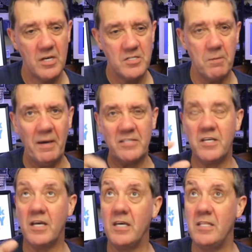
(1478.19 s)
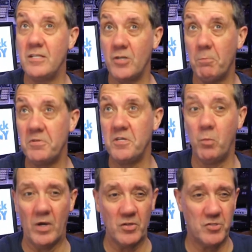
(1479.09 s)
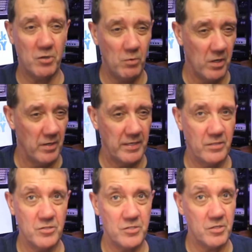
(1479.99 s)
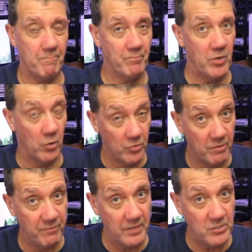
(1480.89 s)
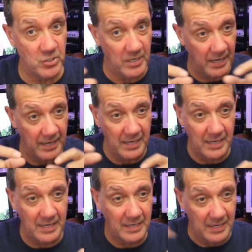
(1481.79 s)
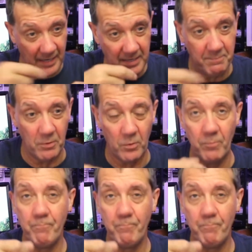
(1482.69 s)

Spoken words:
So basically, there's obviously 1 or 2 lines on the VGA cable,